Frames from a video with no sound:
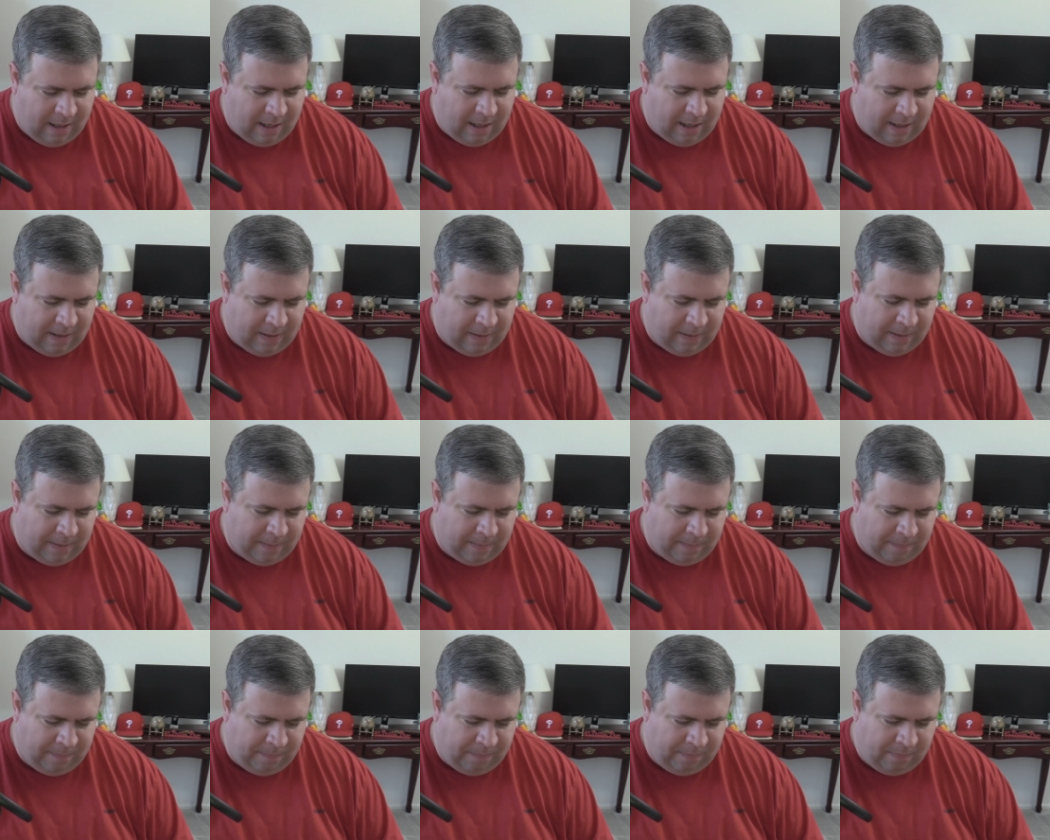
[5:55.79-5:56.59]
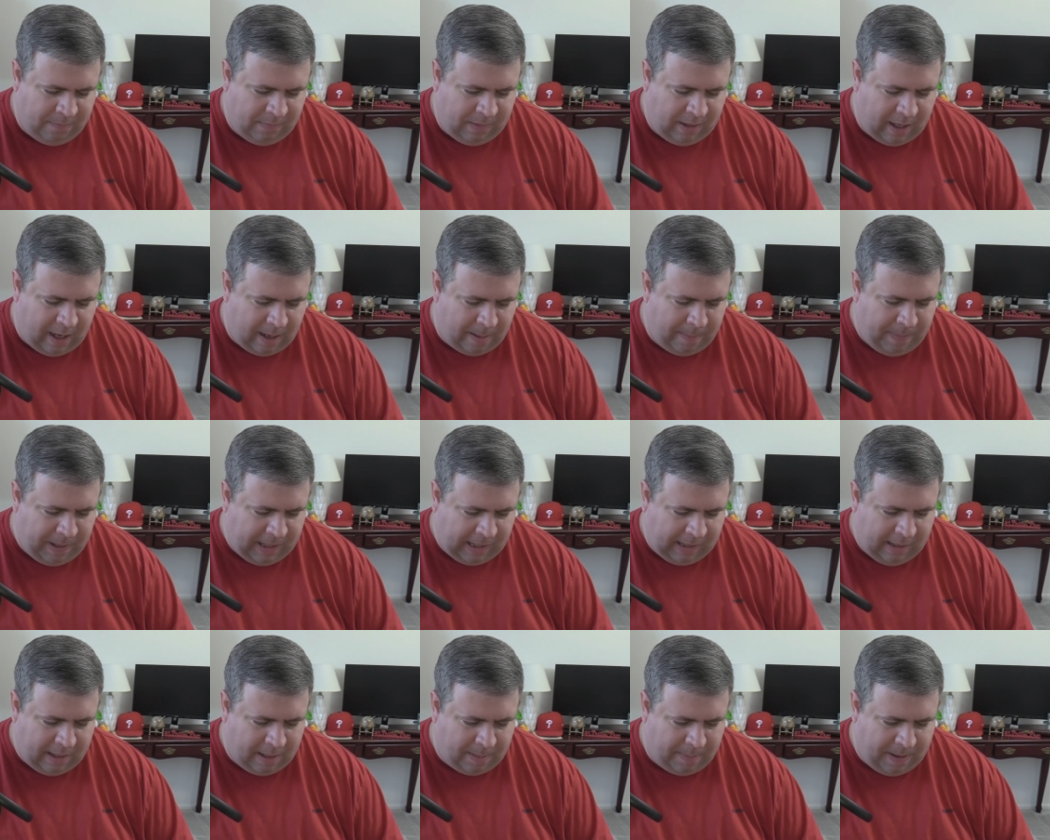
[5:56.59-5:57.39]
Kind of
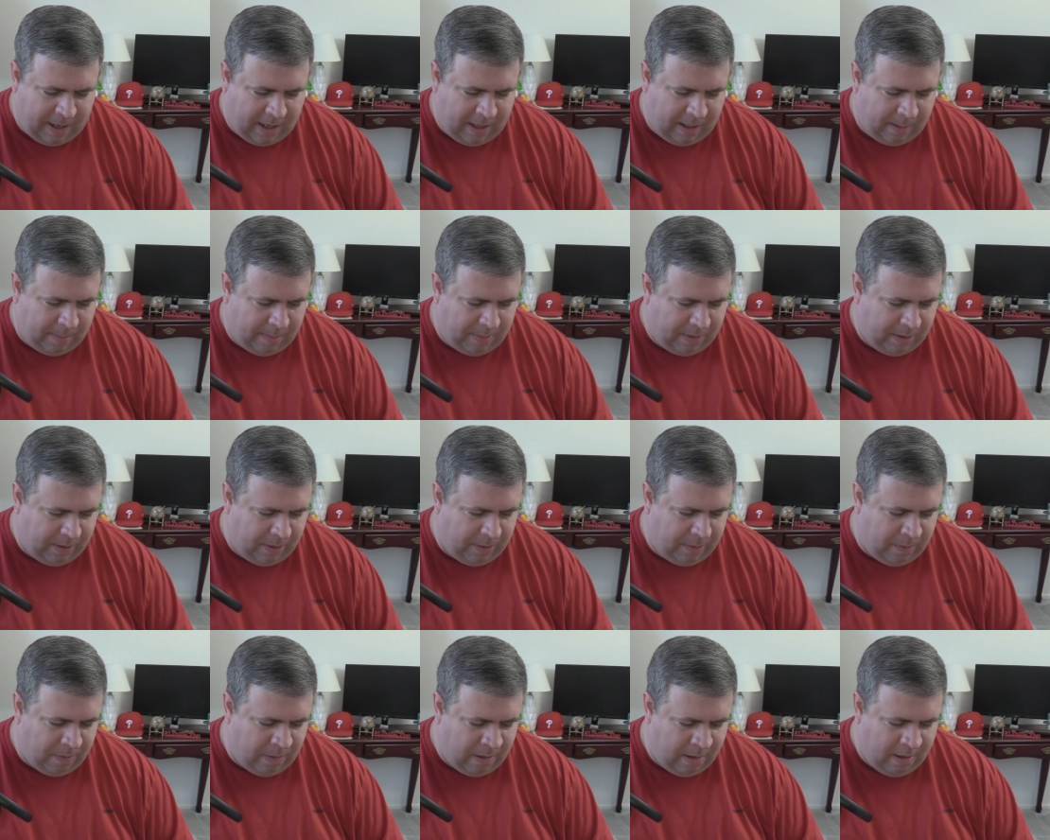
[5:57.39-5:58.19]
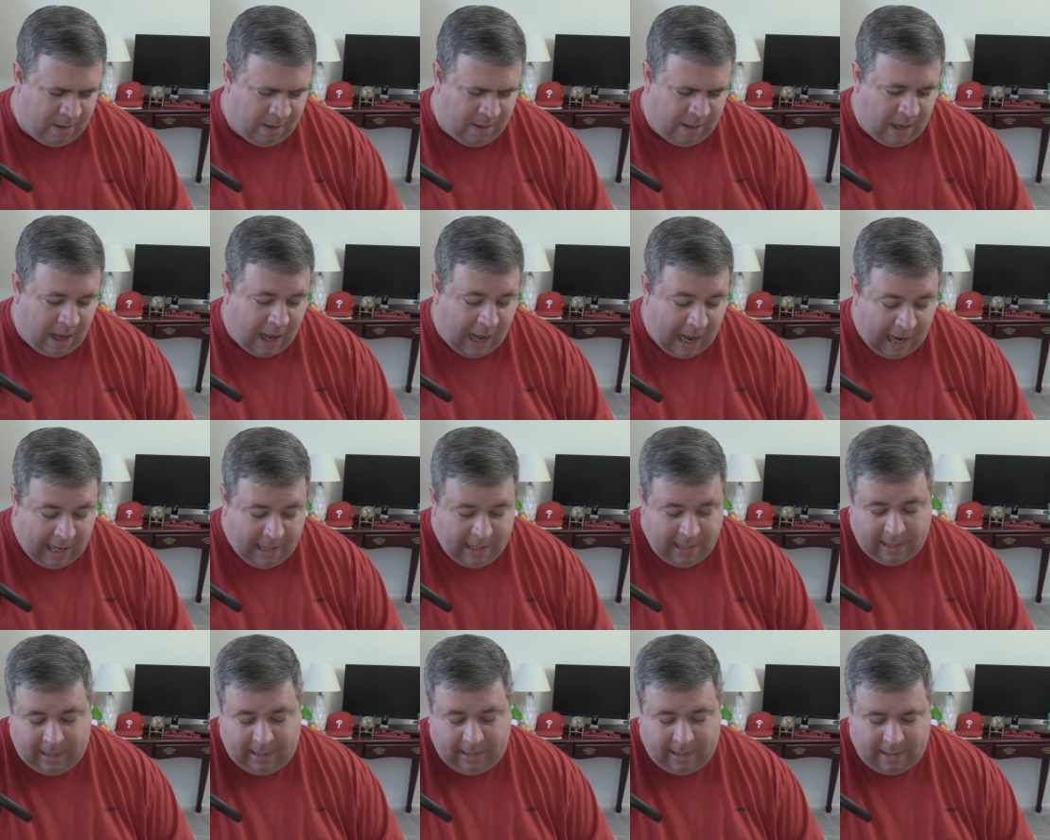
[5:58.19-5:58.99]
picked it up out of the blue. I
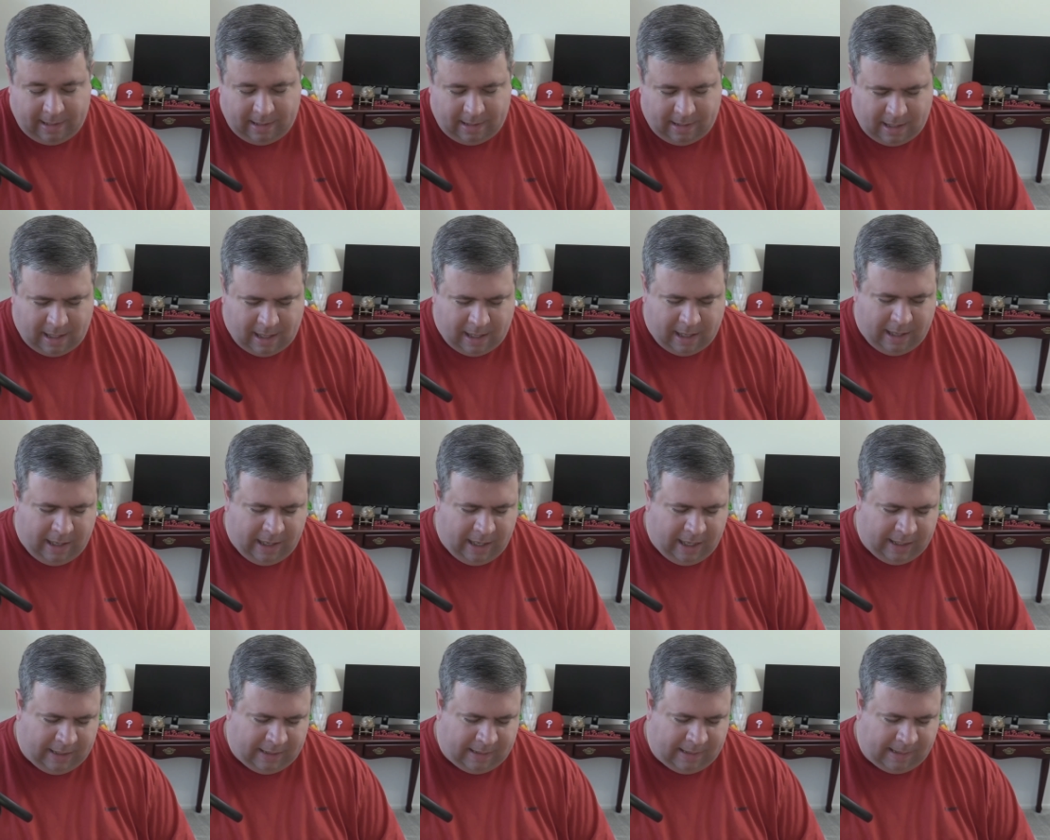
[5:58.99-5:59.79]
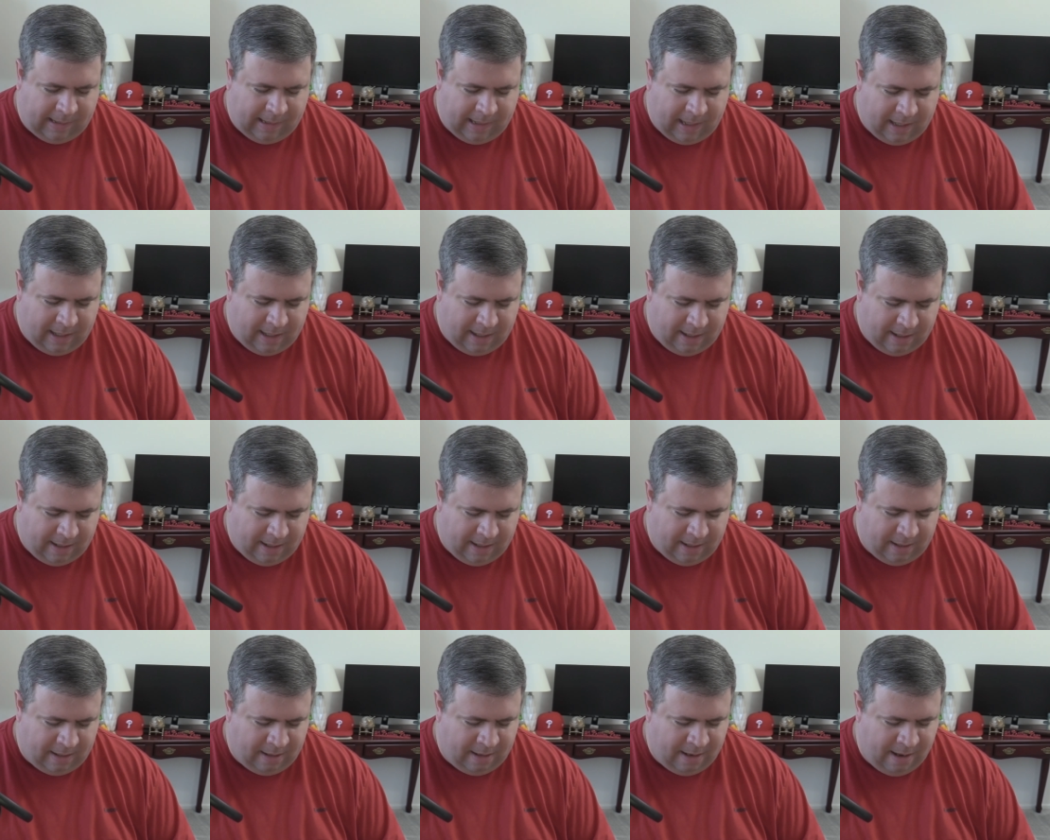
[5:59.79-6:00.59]
liked it a lot. It's
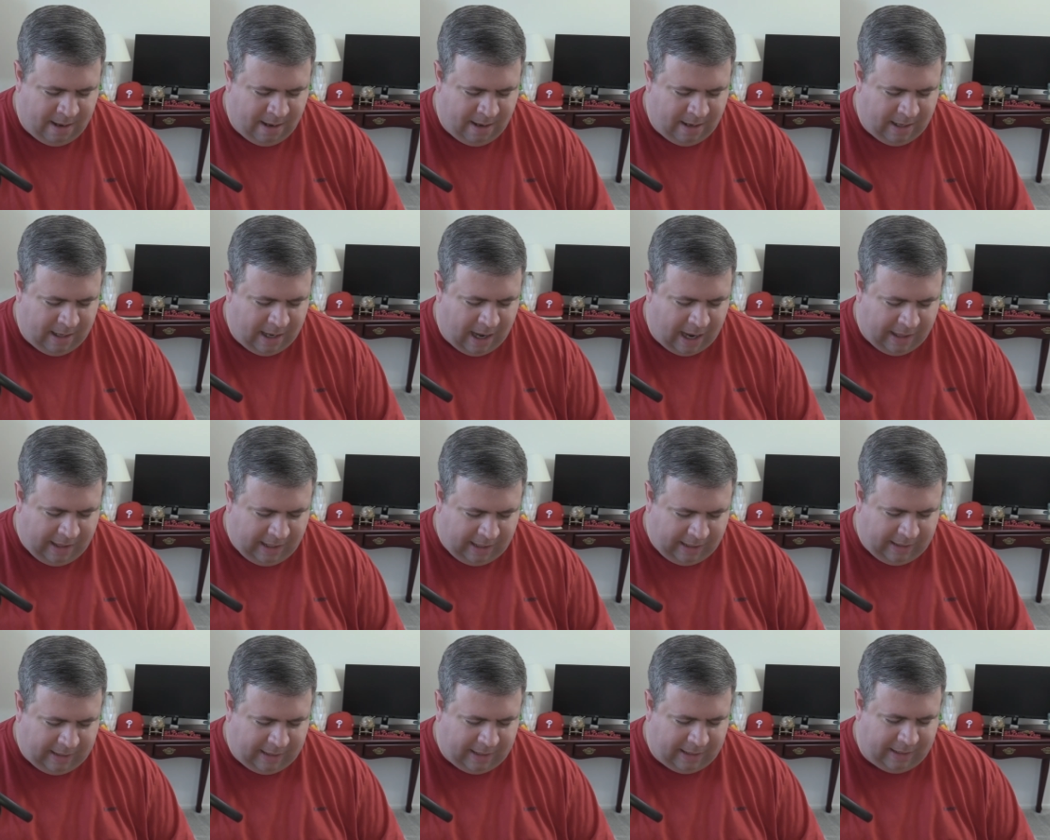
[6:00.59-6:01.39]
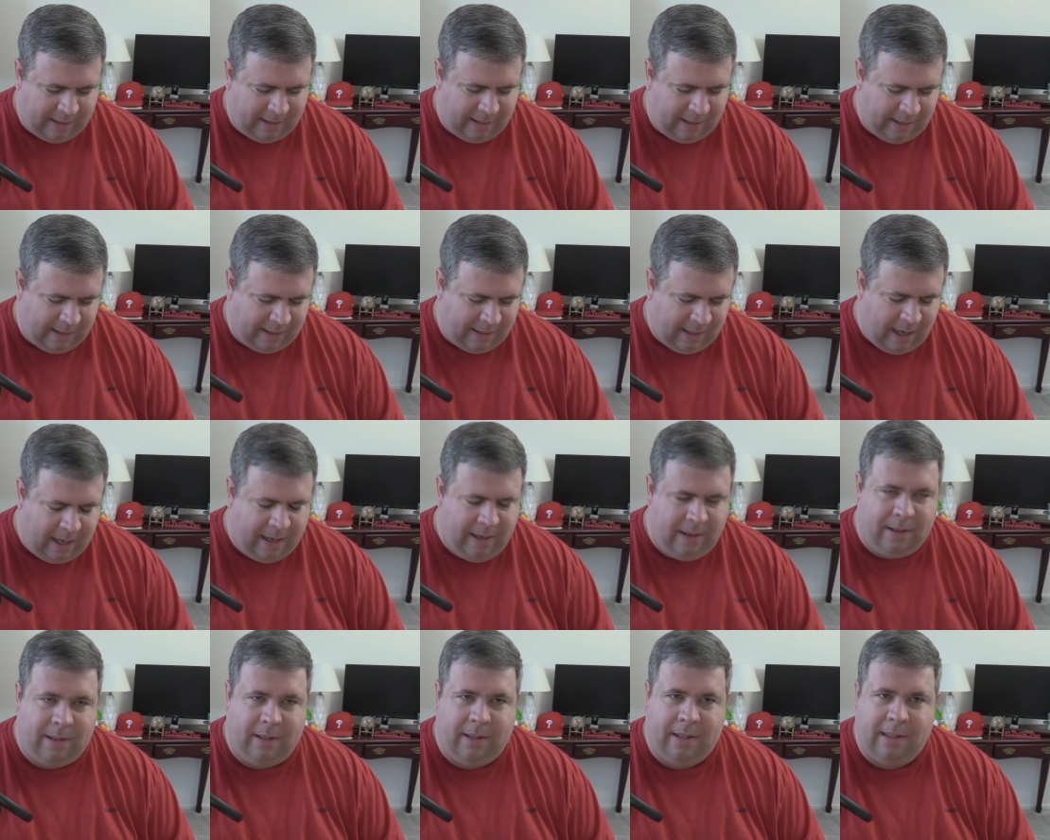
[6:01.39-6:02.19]
I think the
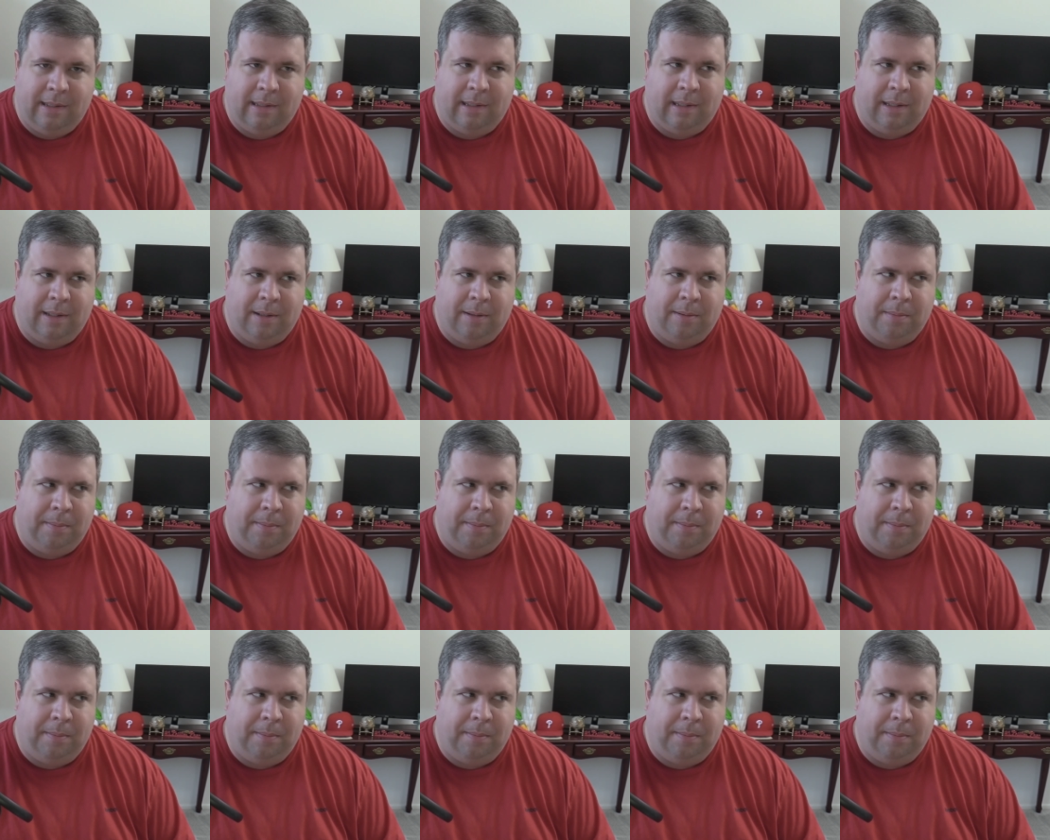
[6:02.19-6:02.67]
title is a little